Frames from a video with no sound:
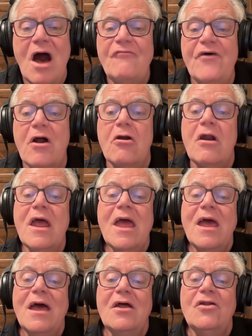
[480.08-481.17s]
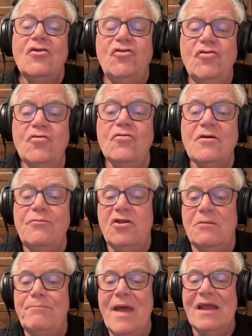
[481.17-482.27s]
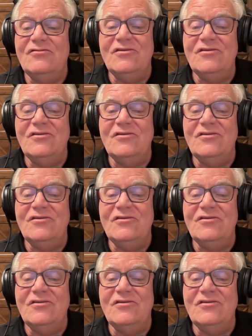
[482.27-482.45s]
far do community banks